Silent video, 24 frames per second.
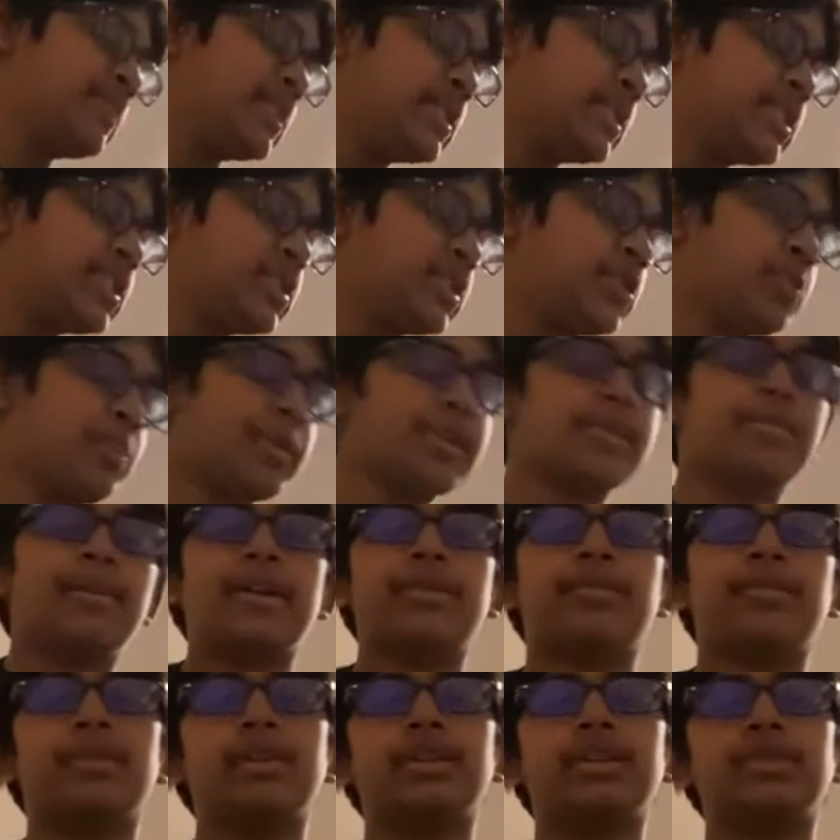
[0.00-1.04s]
Super
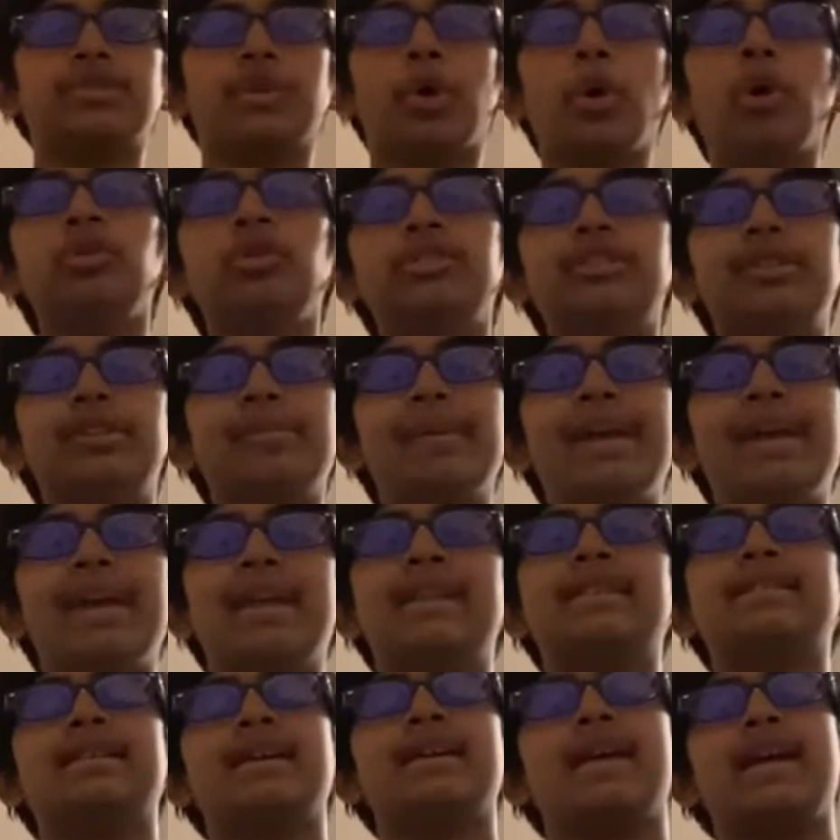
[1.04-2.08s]
Smash Bros.
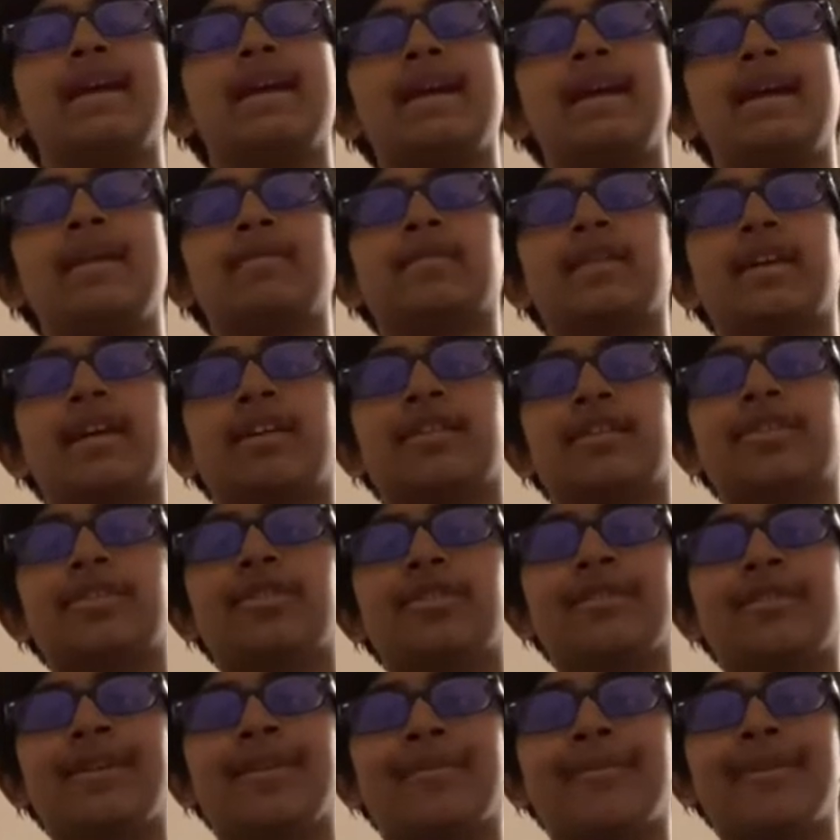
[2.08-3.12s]
Ultimate, and the
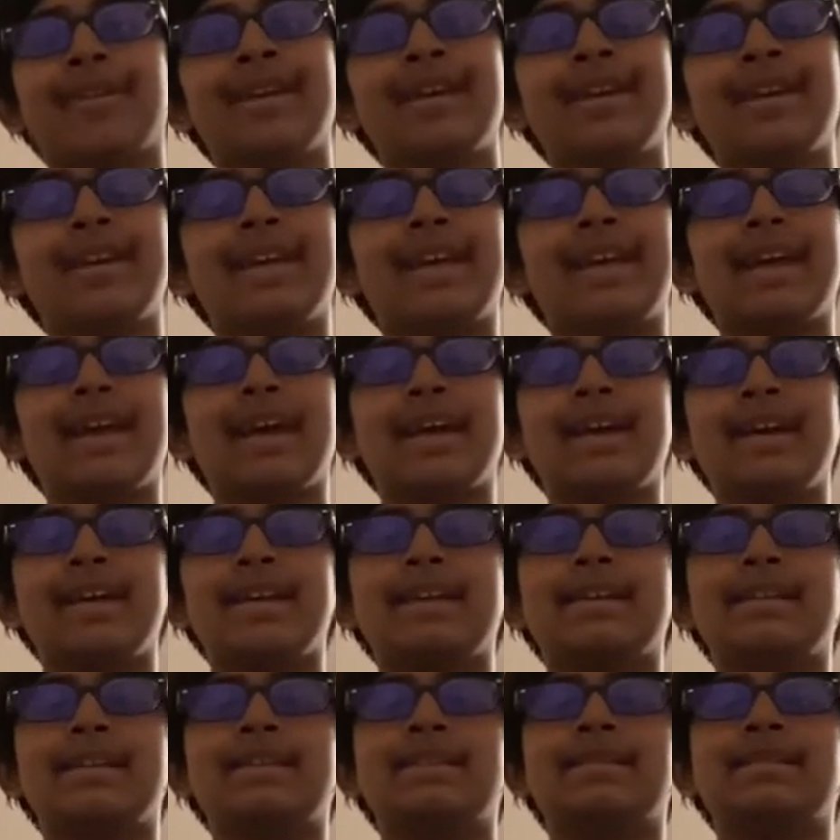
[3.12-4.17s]
character that we're gonna get
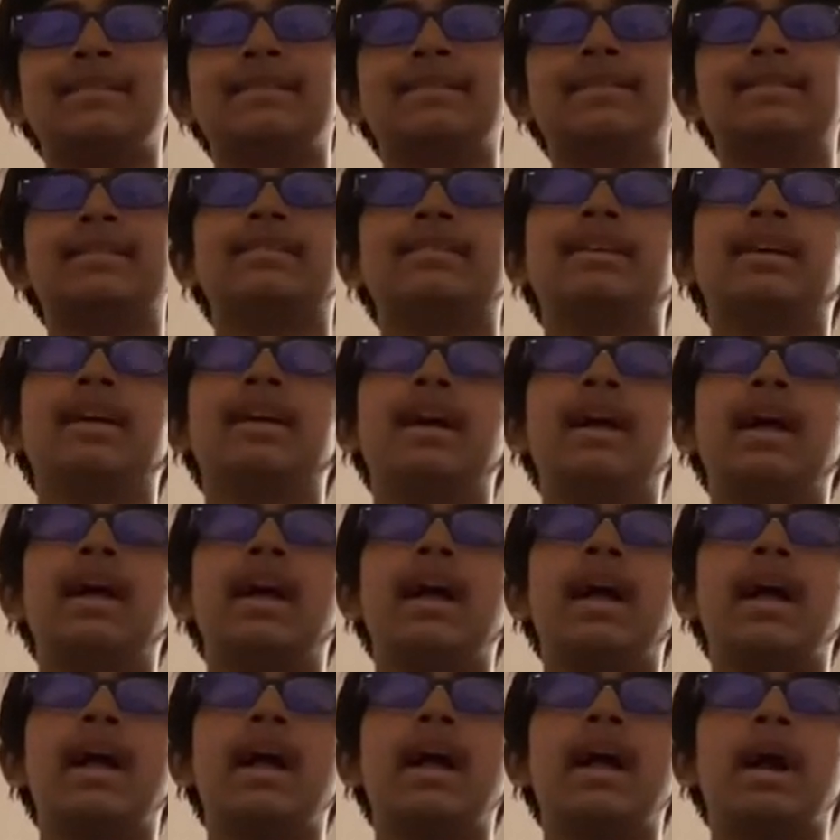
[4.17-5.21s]
is
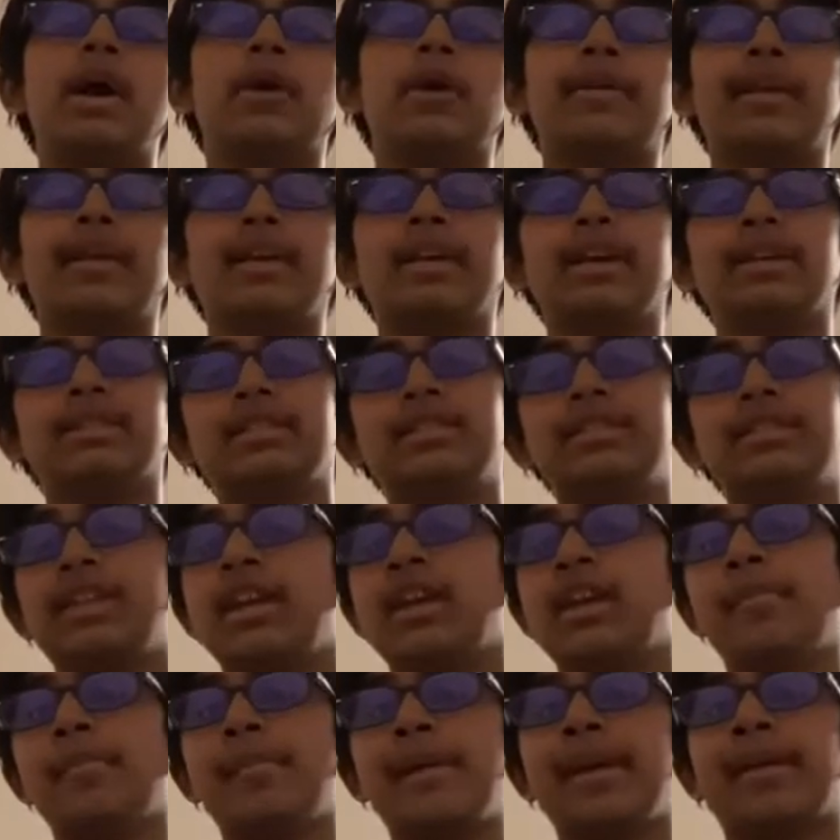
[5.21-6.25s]
okay. It's a
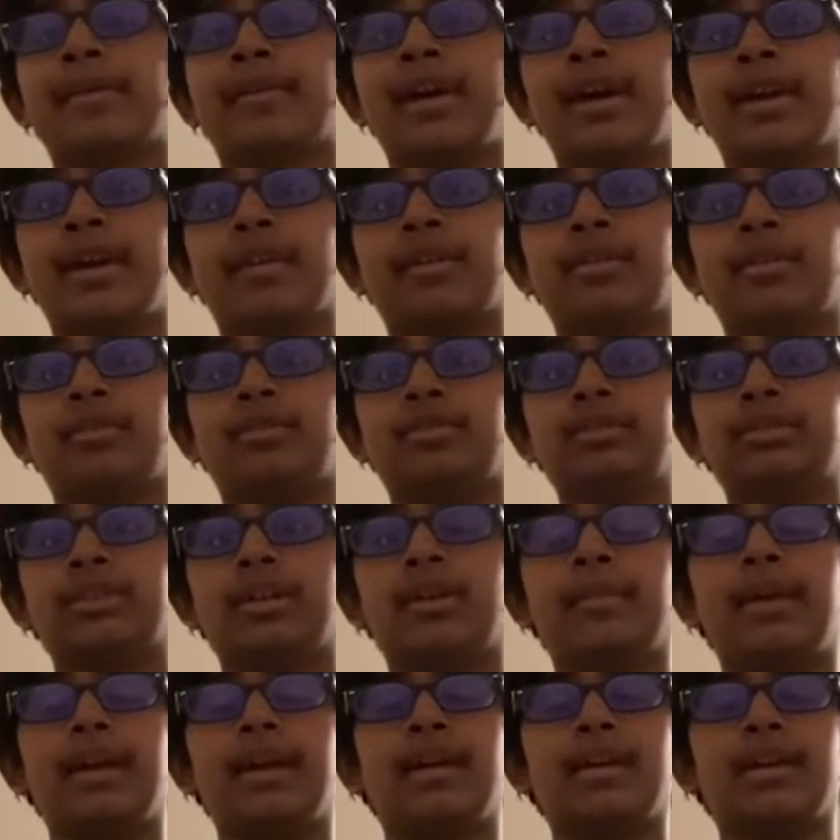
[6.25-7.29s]
Xenoblade Chronicles
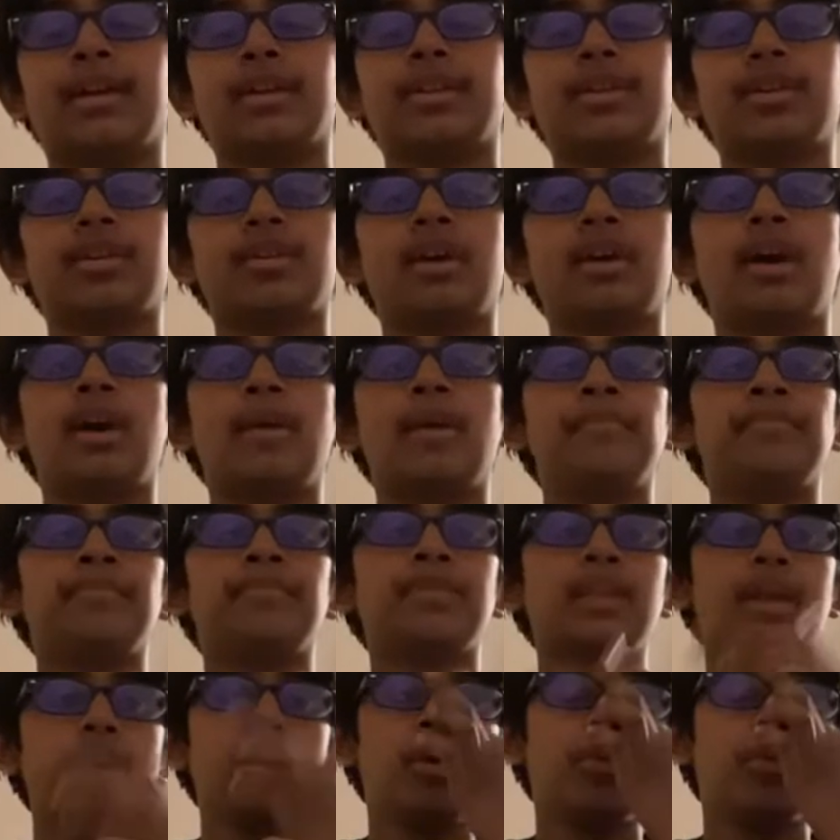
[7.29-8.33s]
um character. Um,
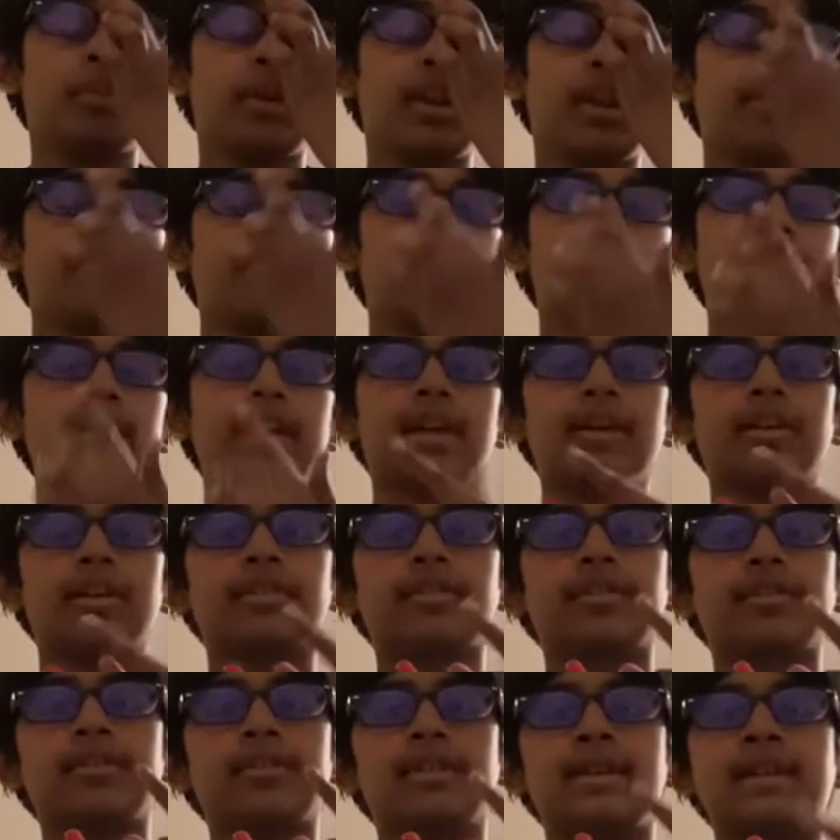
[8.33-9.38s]
whatever the
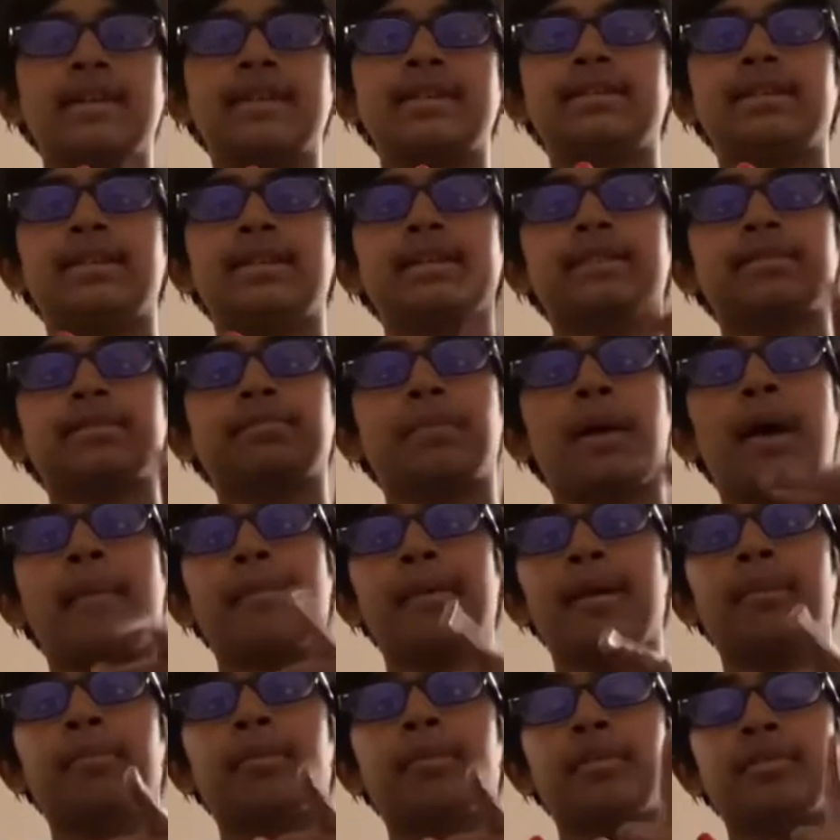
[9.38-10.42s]
character is, it's
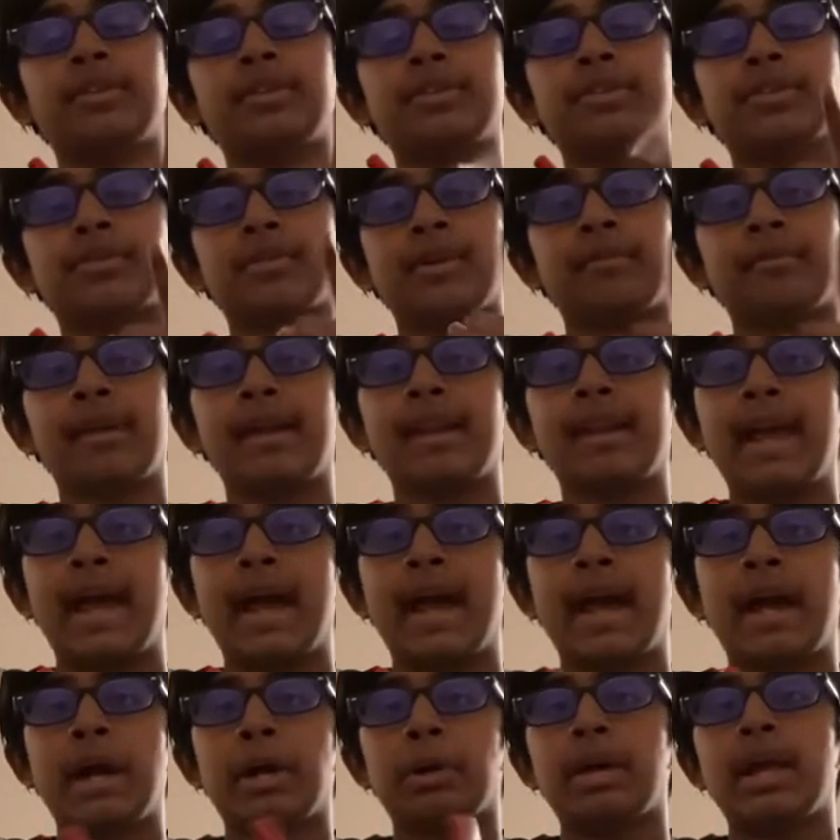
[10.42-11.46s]
popping up on the screen right
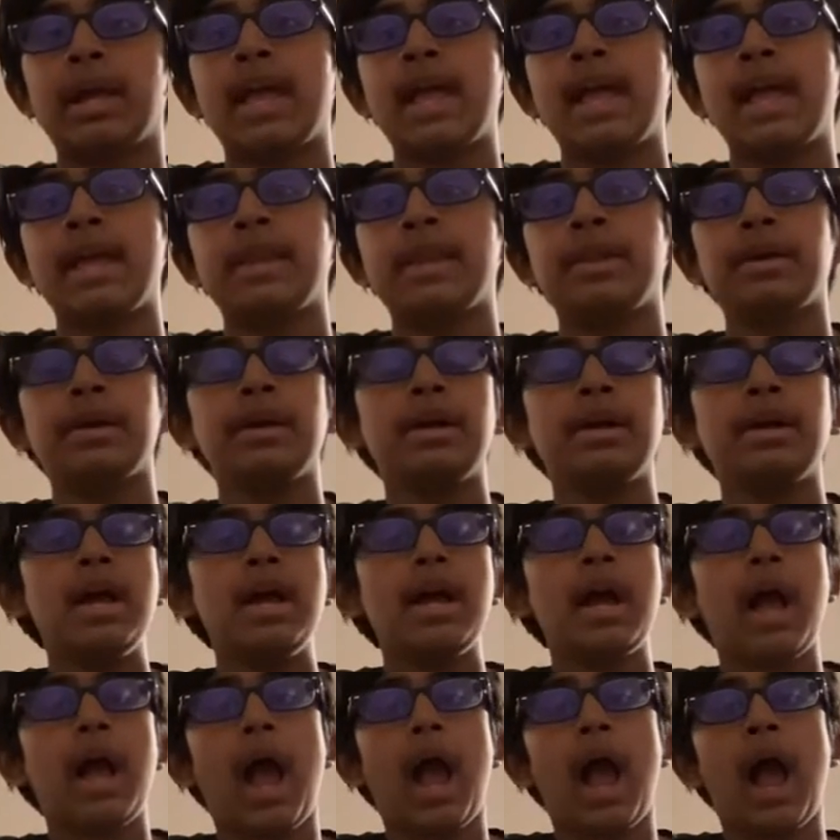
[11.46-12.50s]
now, and
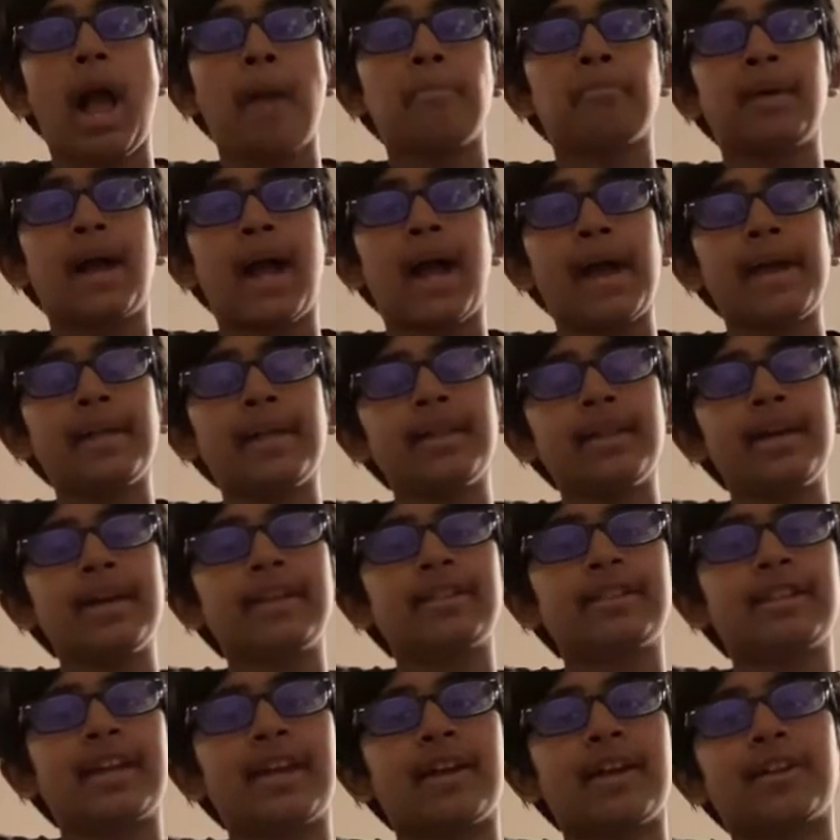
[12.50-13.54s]
um, I like
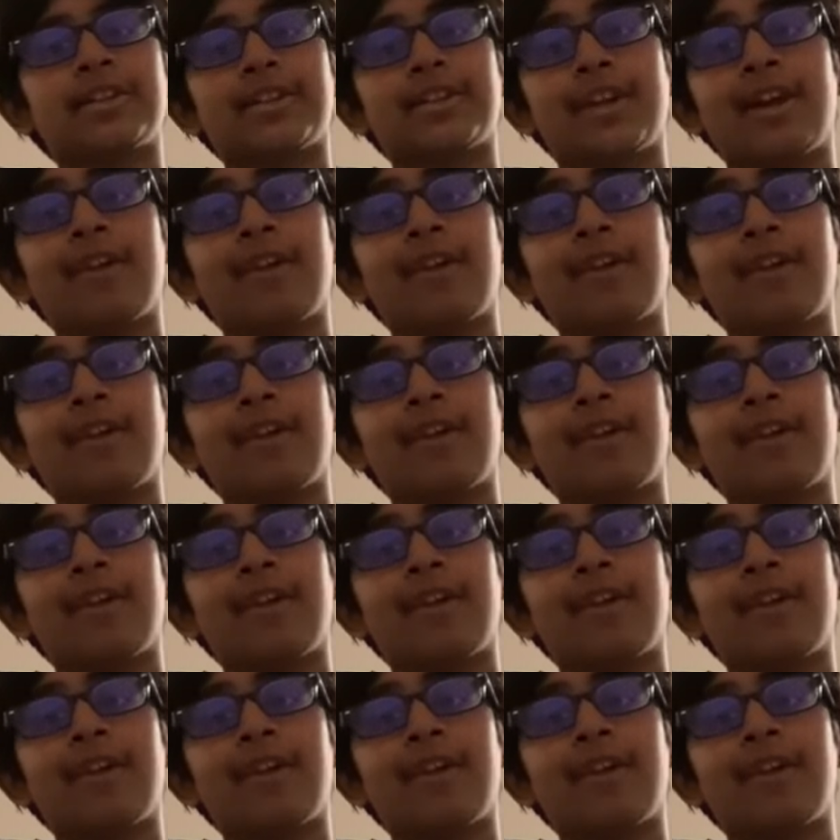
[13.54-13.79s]
the character.